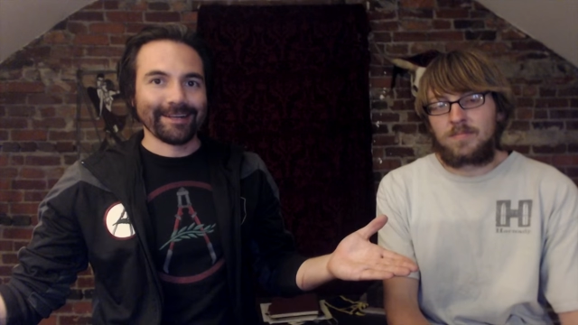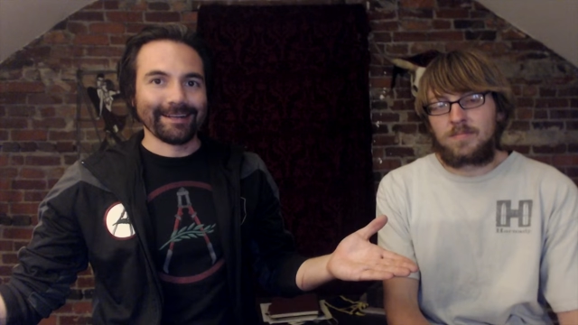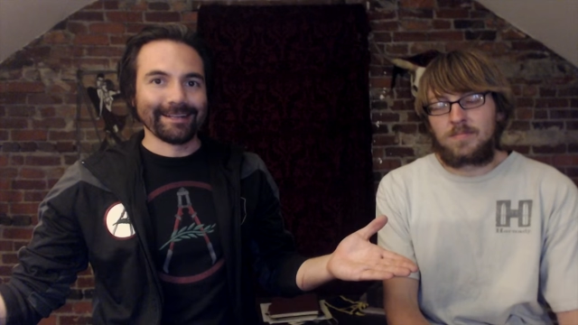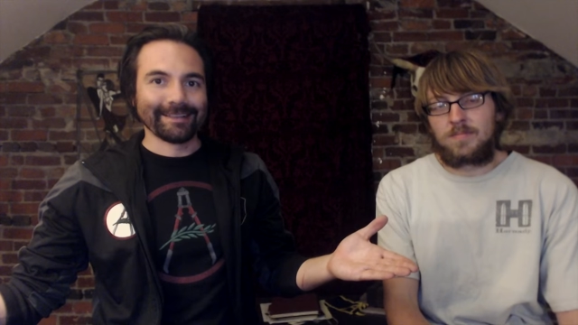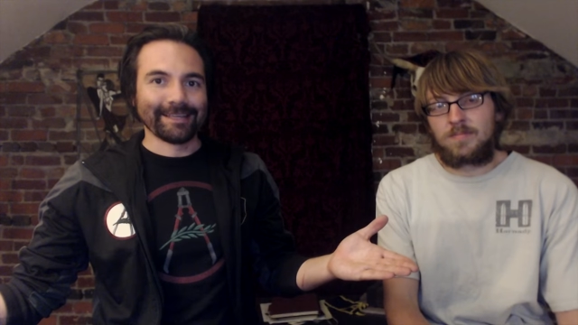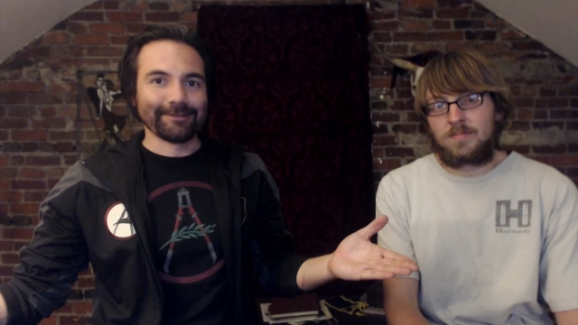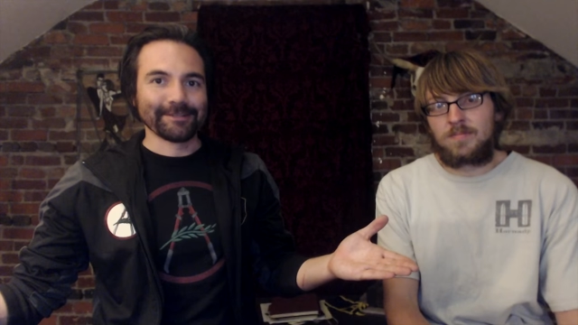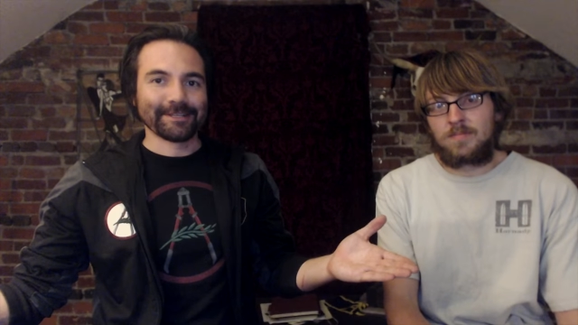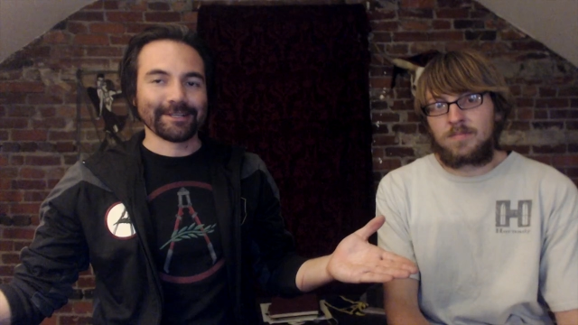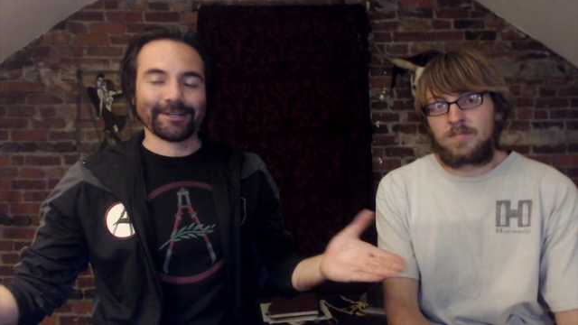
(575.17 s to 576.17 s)
Speaker 1: Uh, that
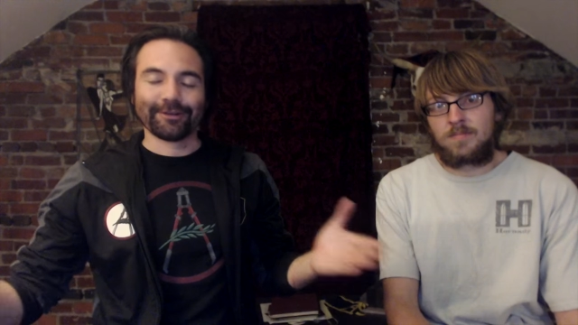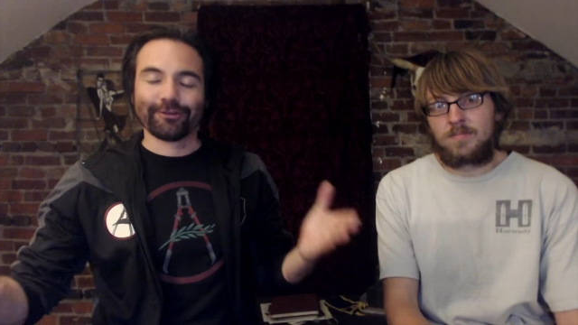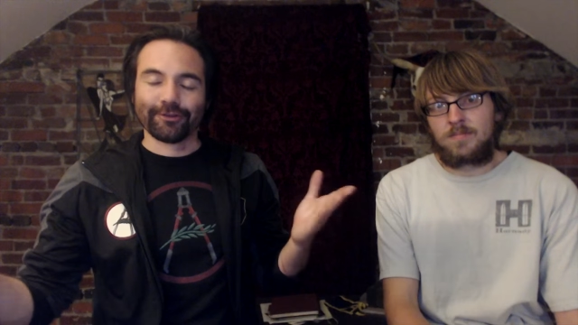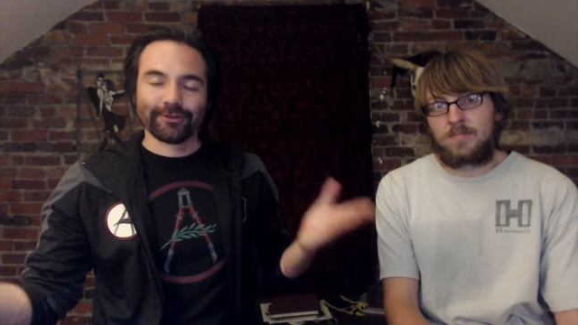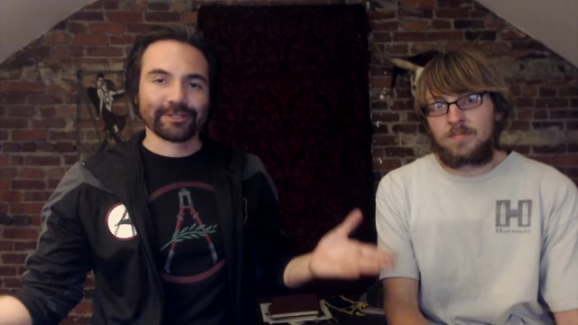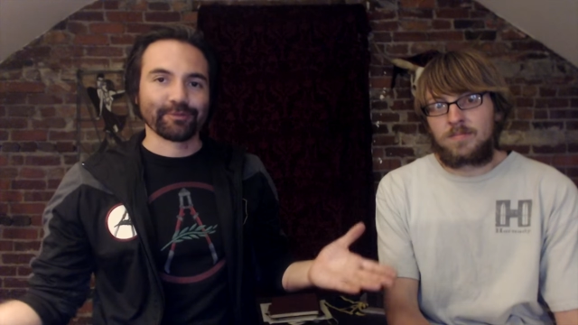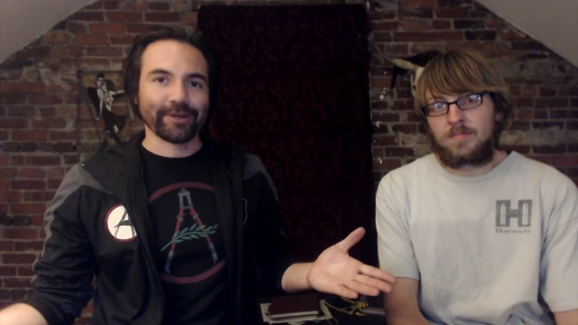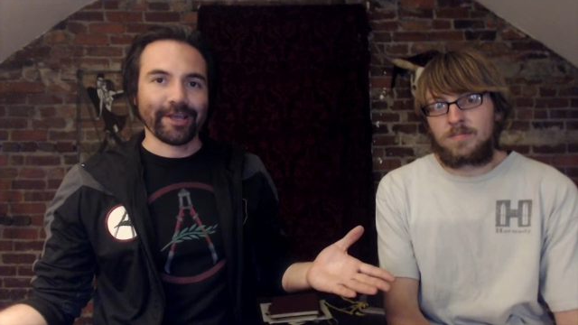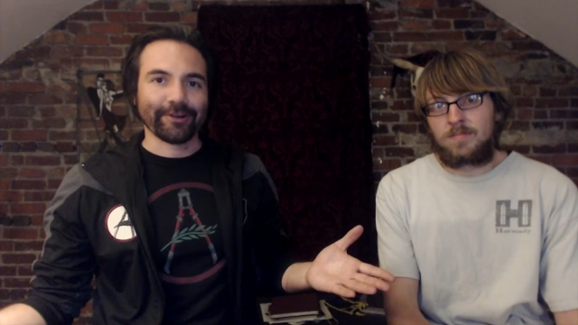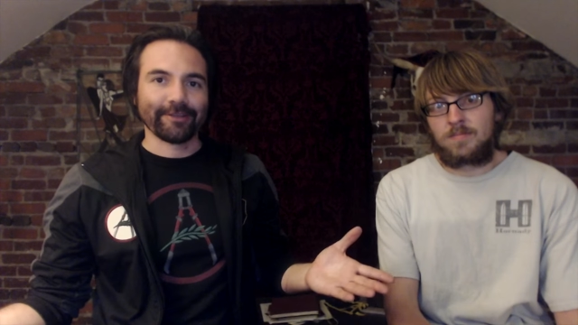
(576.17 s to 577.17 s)
was a good
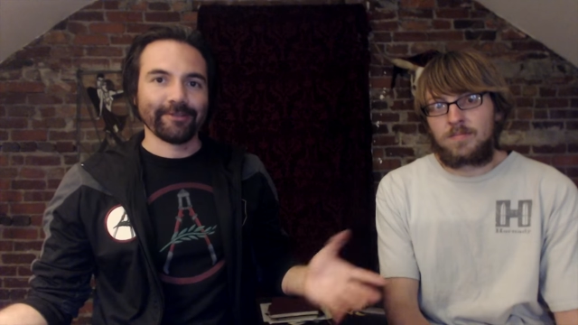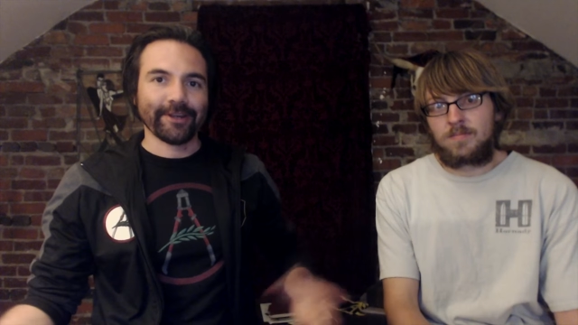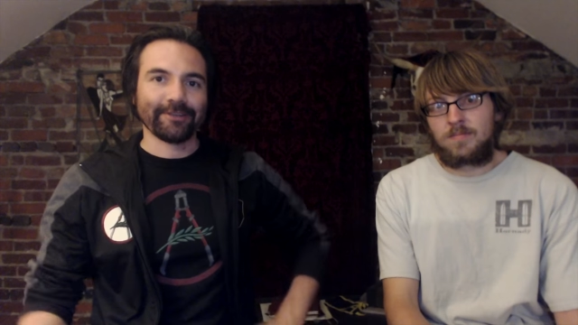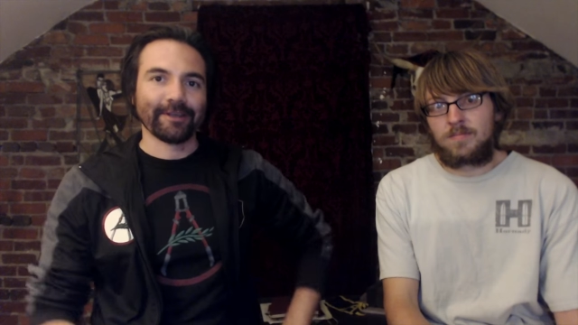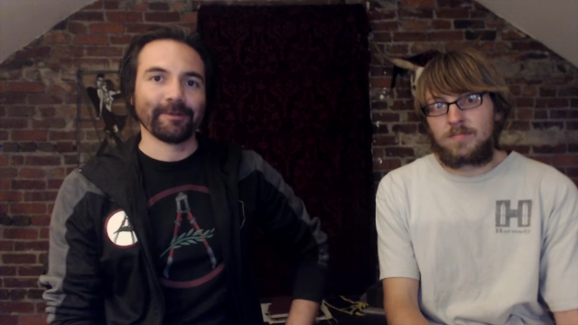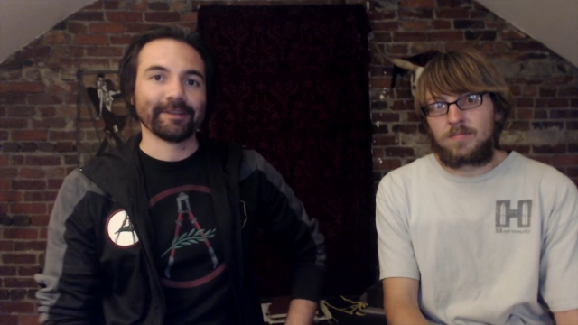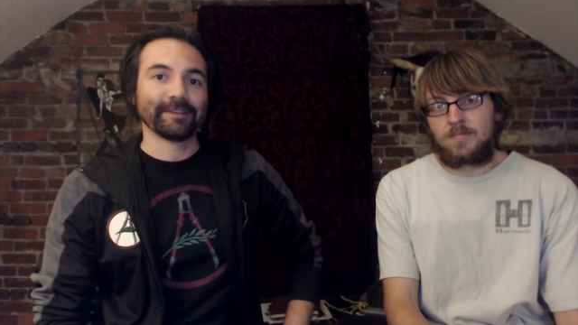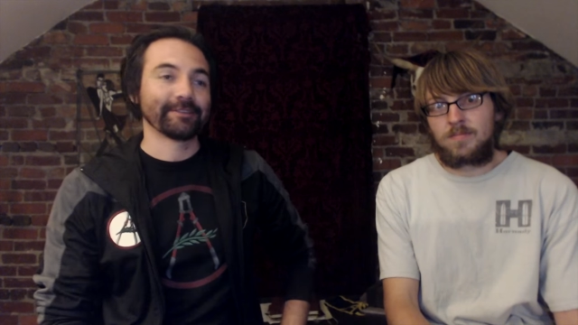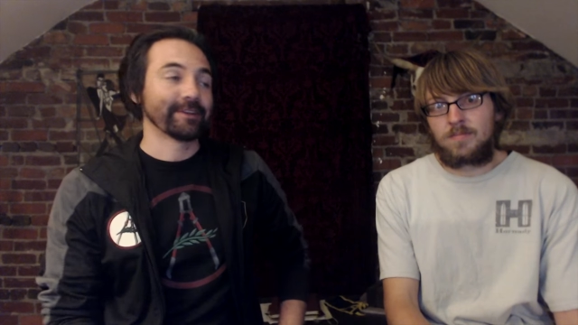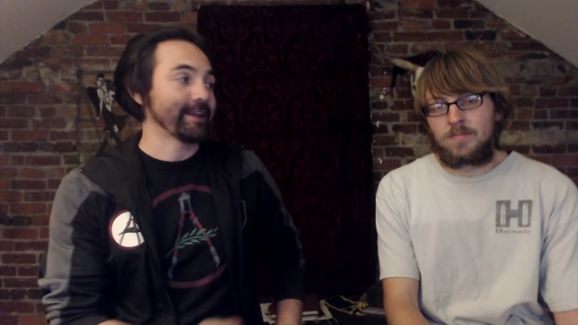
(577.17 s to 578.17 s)
Spreading Anarchy video that we
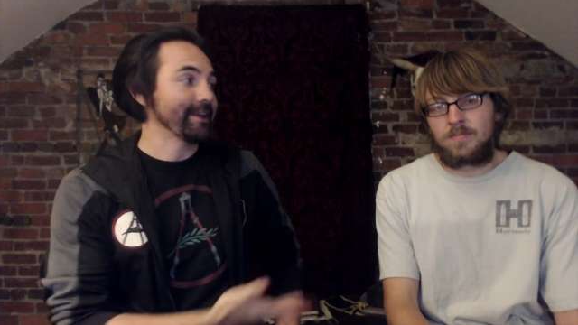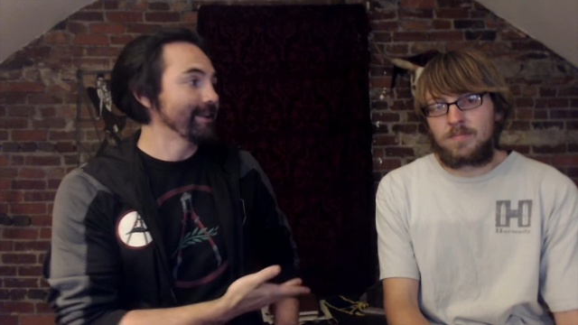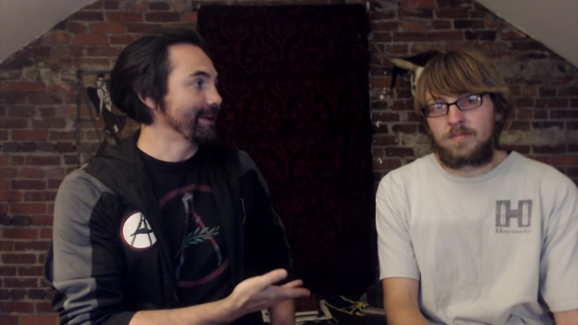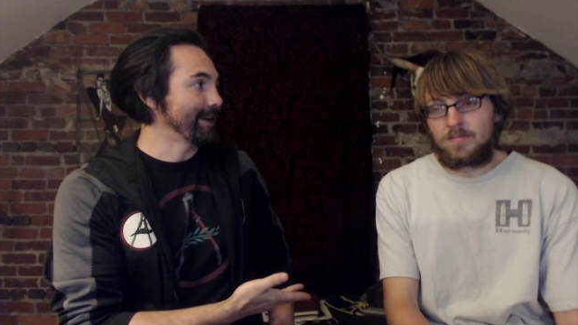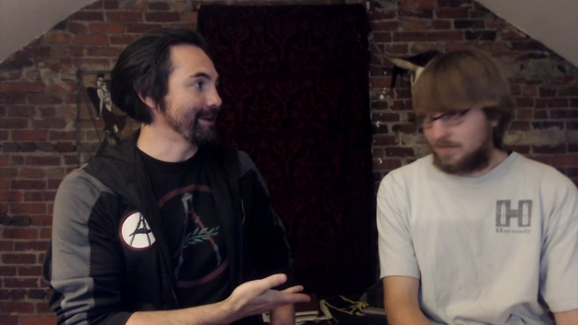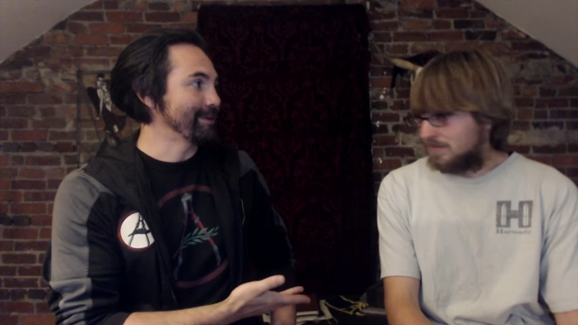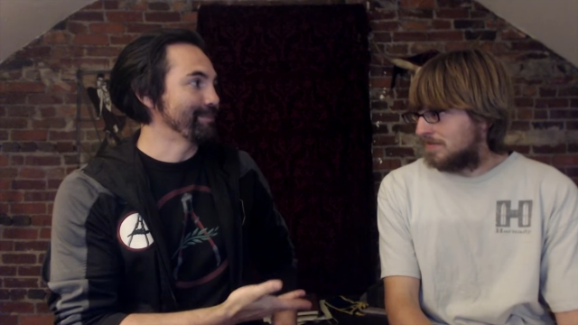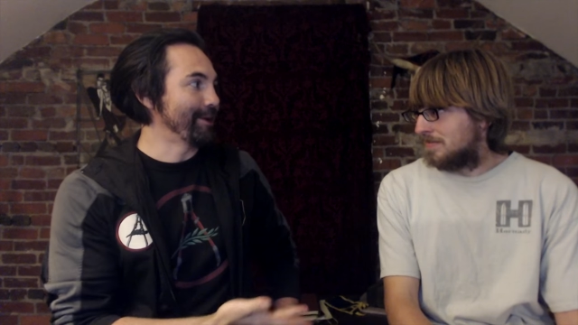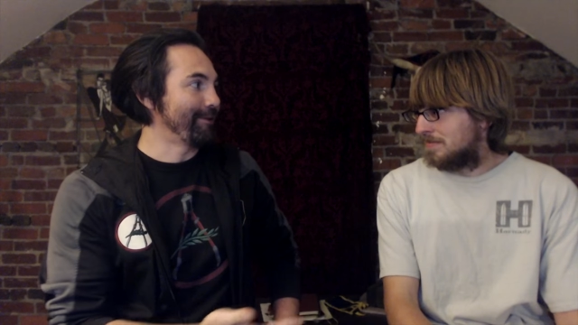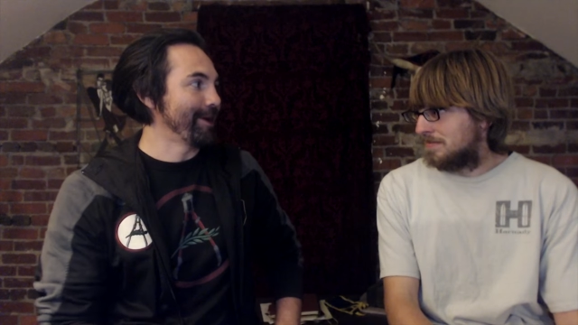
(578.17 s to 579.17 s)
did today at
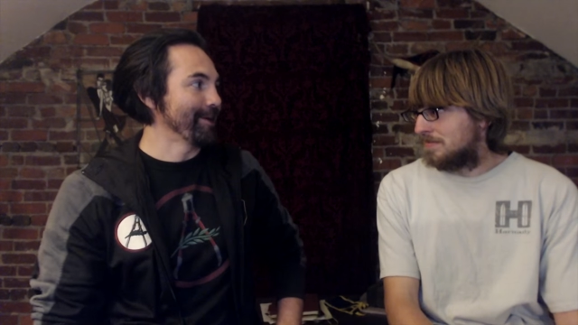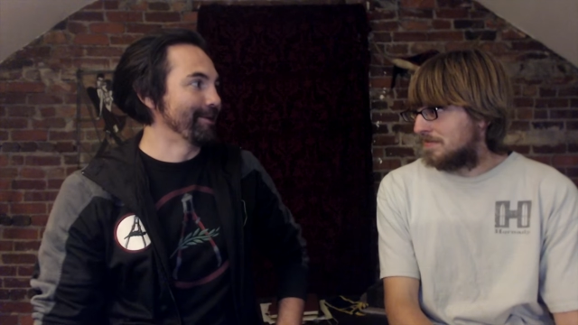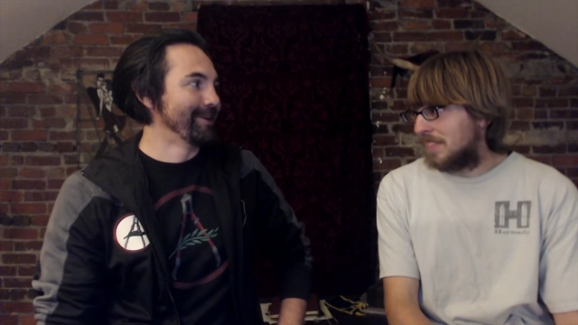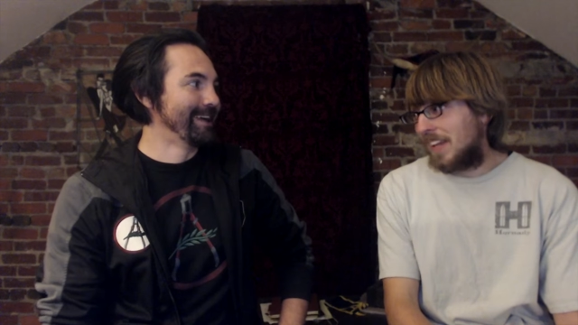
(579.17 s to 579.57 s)
Belle Isle.